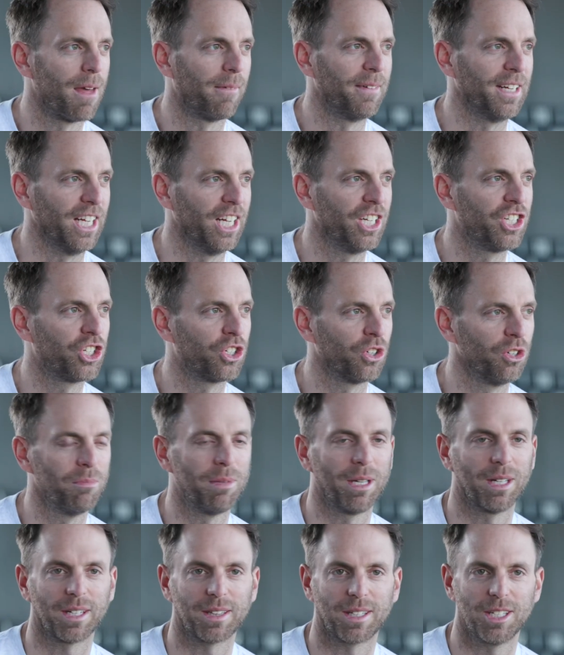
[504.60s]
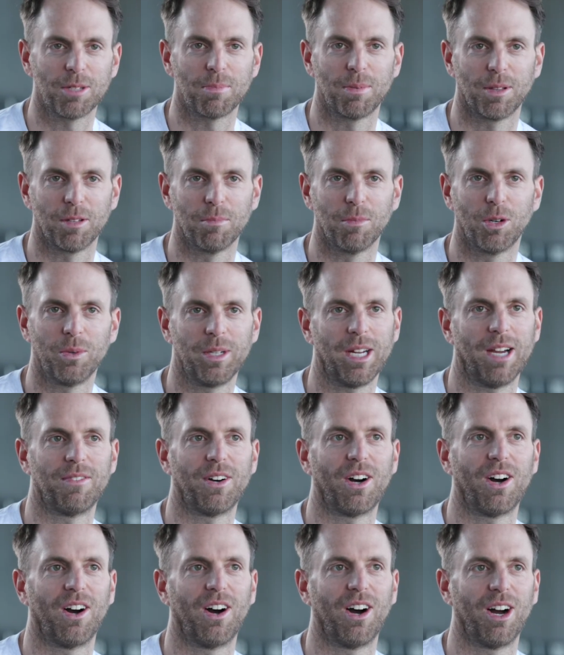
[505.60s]
I mean, it shouldn't be like this, but the more we have
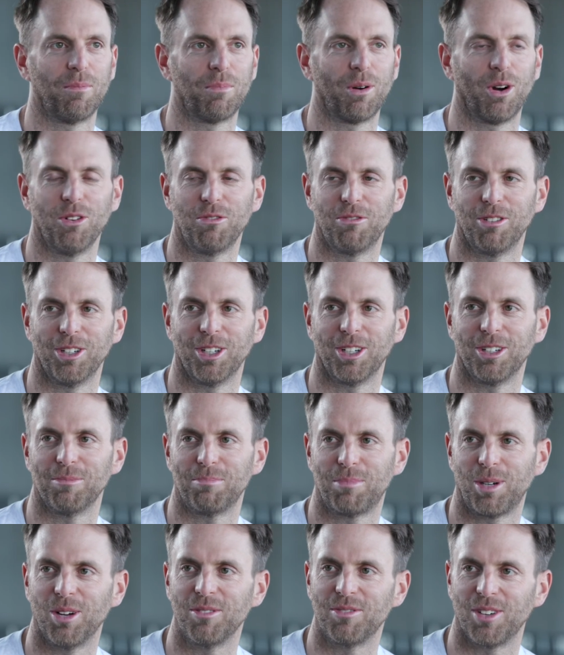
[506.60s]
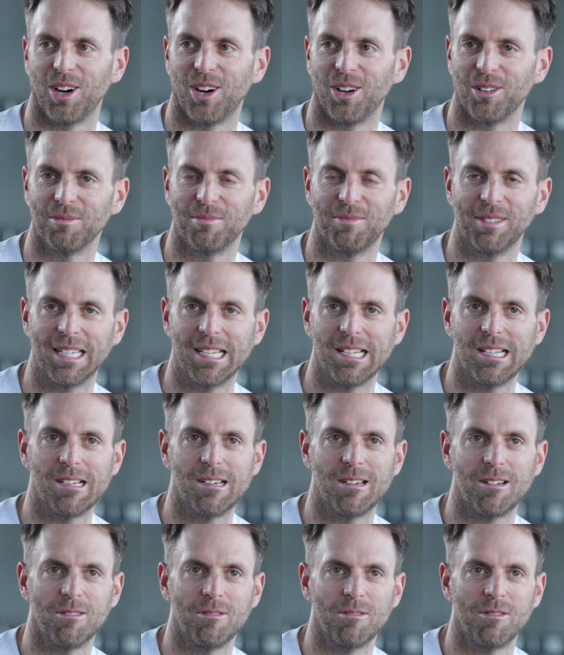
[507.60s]
high profile profile. Yeah.
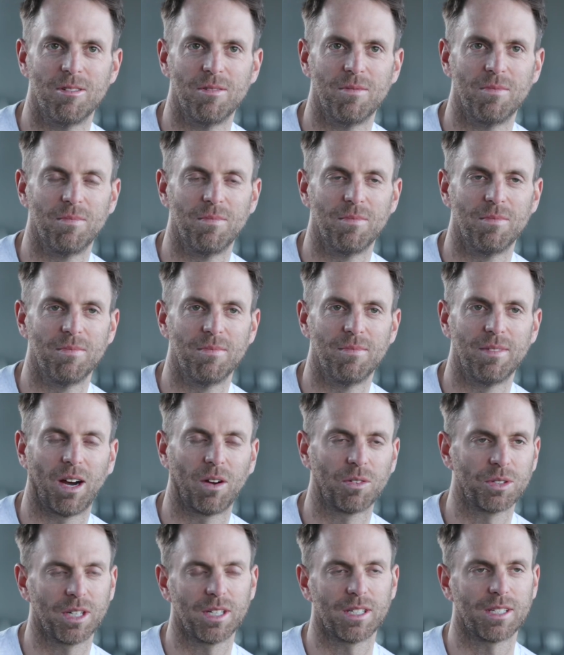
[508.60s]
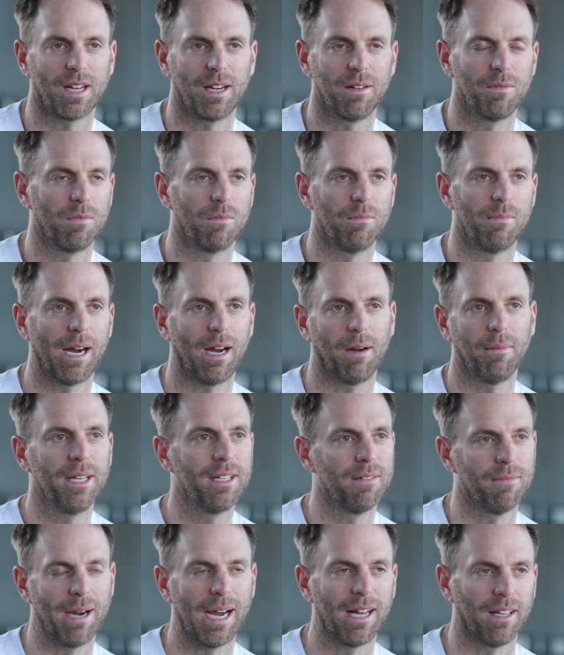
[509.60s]
I was going to say, I
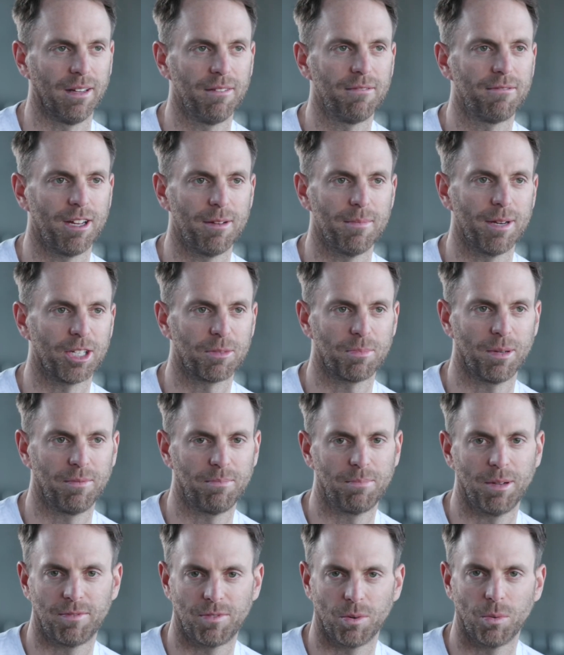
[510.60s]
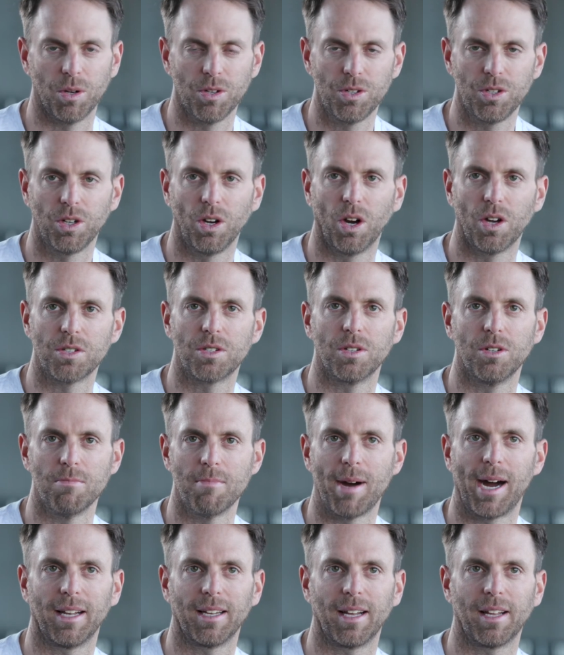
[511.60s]
mean, male and females, but, mm. but for what you guys do,
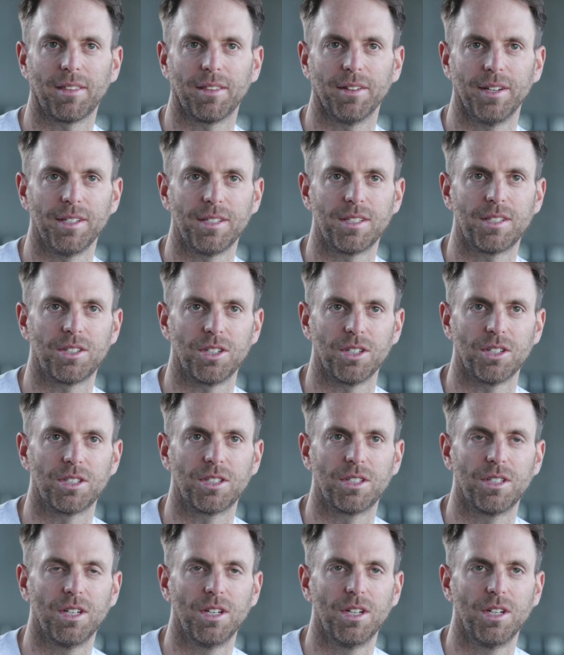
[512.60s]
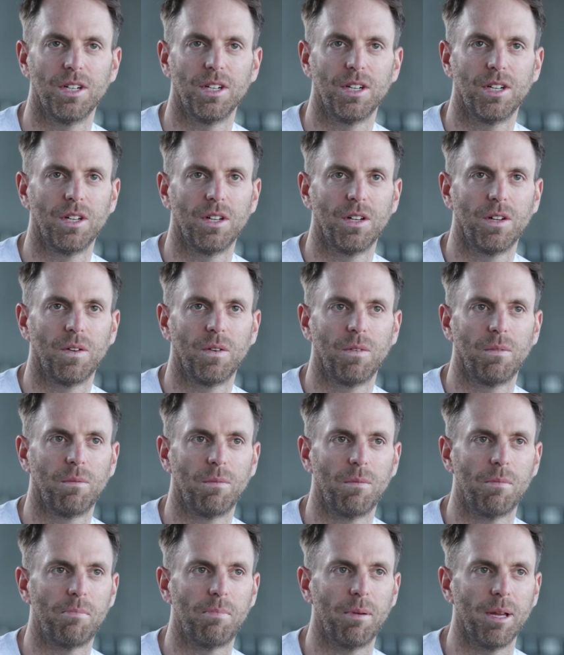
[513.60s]
male athletes, just
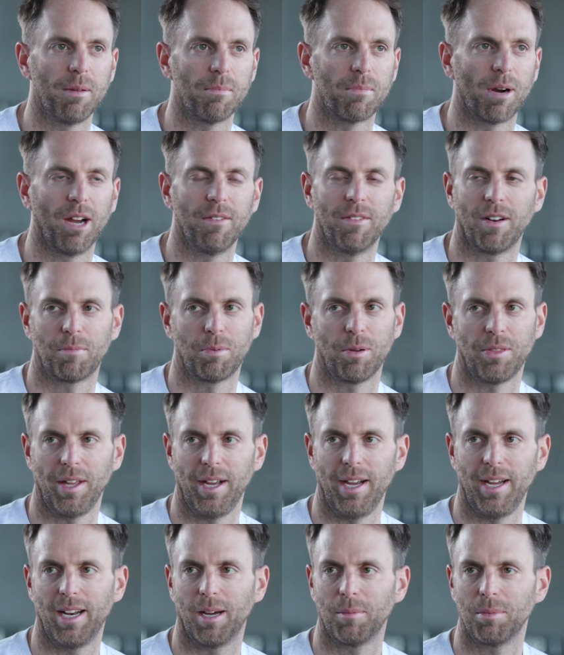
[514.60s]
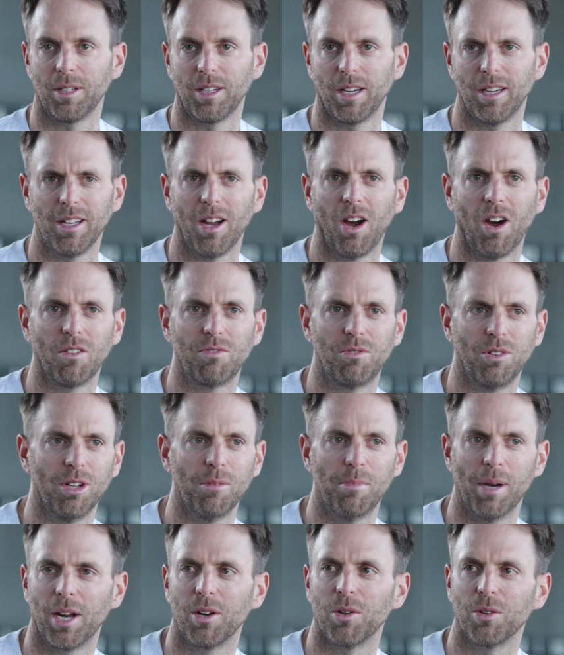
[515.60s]
being brave enough to put their hand up and go, yeah, yeah I've really
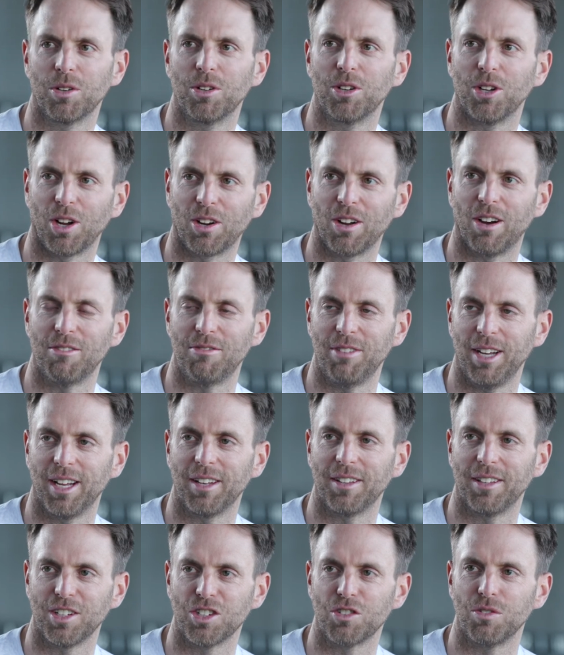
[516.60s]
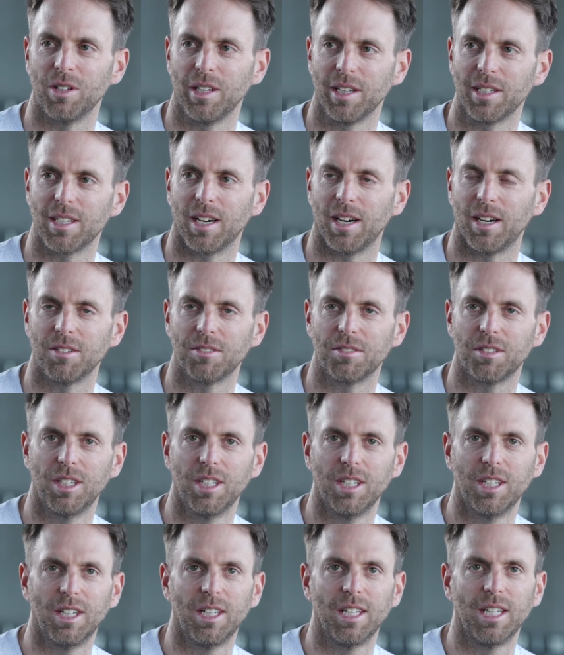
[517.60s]
battled. Like mm-hmm. I've found things really tough.
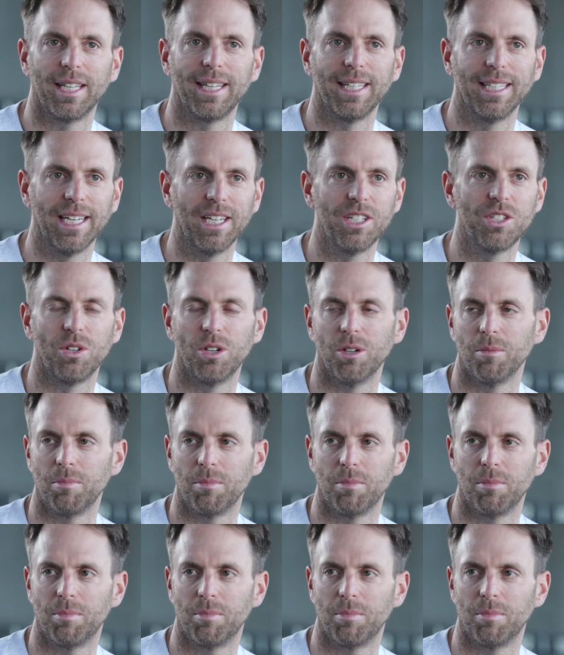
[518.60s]
Yeah. The easier it